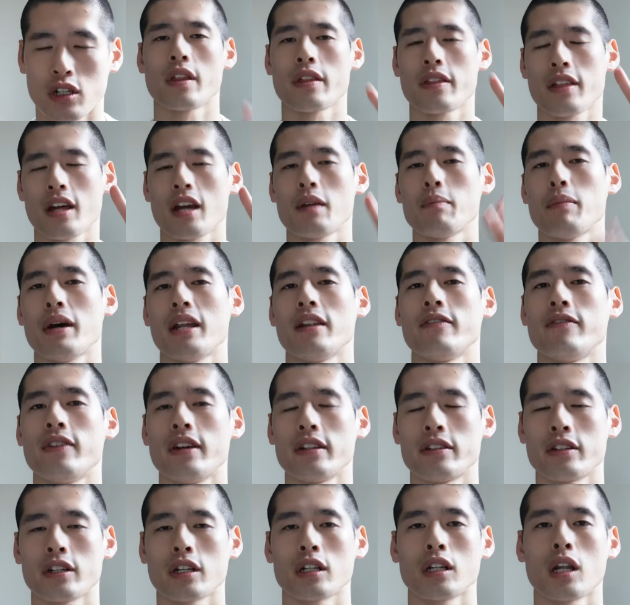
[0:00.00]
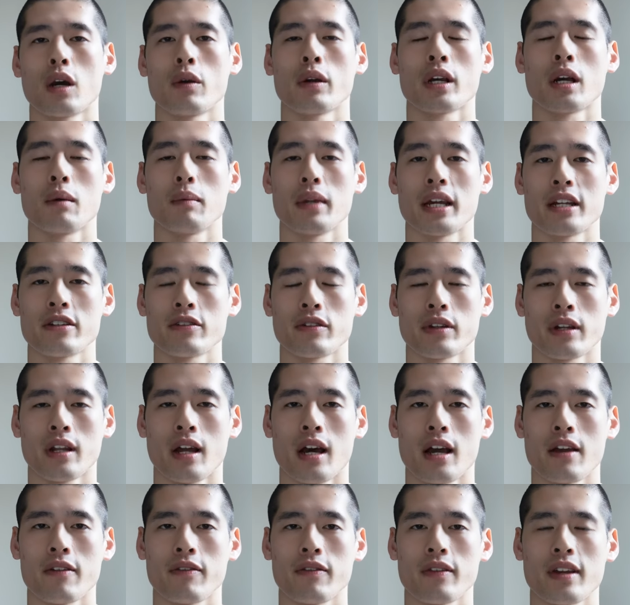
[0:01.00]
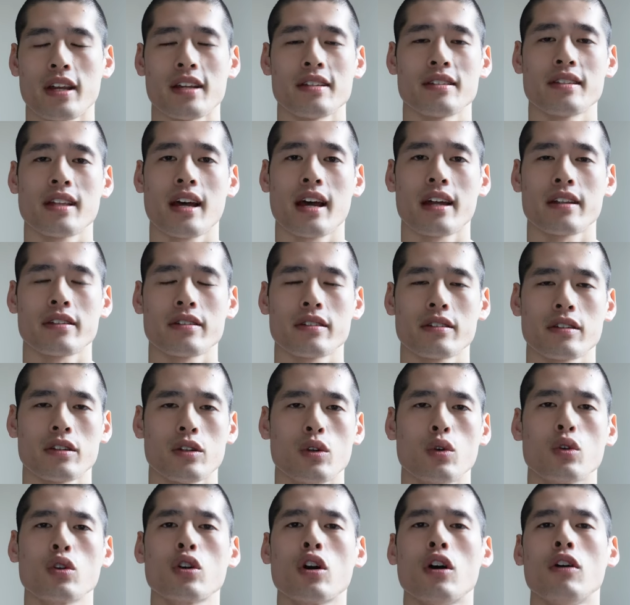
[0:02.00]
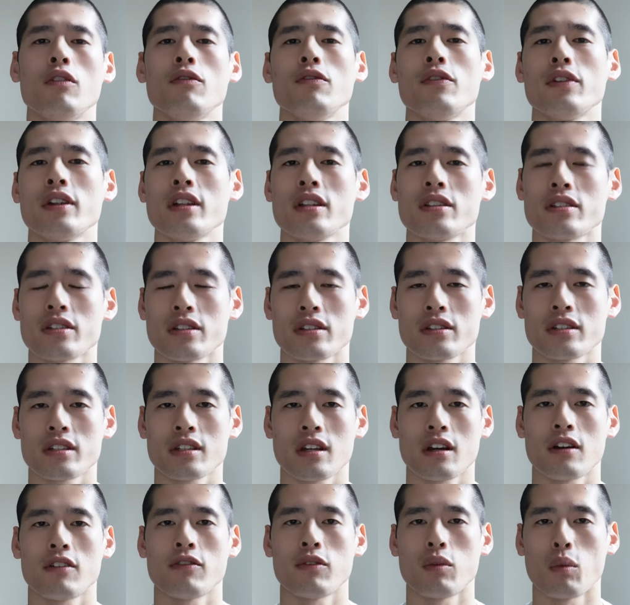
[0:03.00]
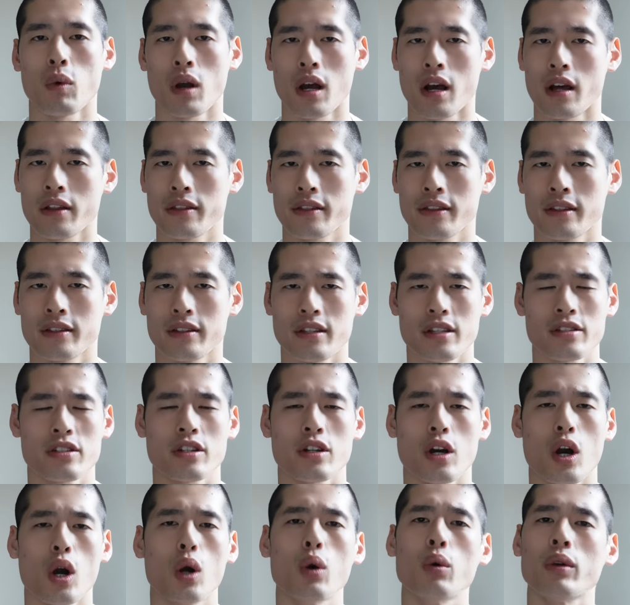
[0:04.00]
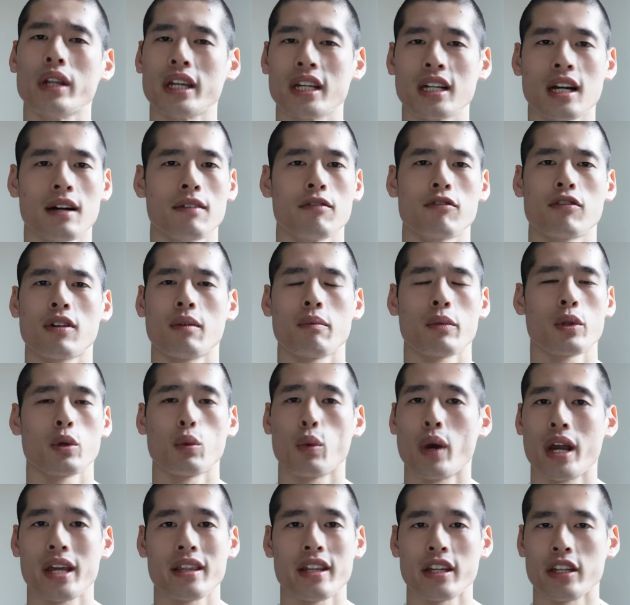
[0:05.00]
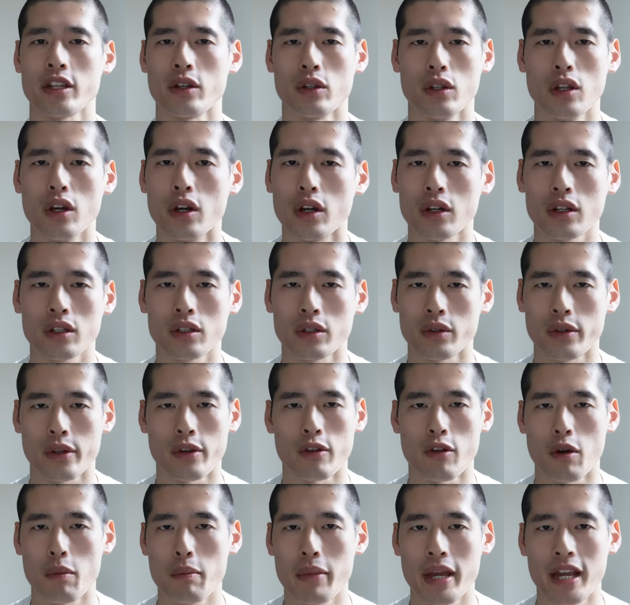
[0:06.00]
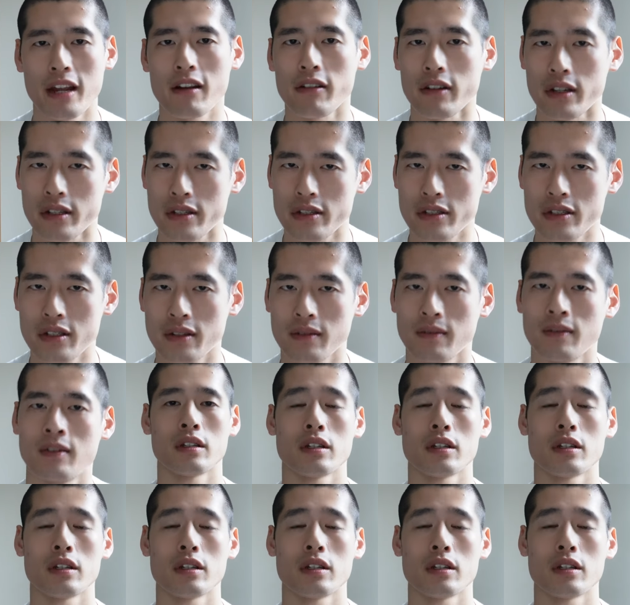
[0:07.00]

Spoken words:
The third benefit to glowing up later in life is that your confidence and self-worth doesn't wholly come from the way that you look or your appearance.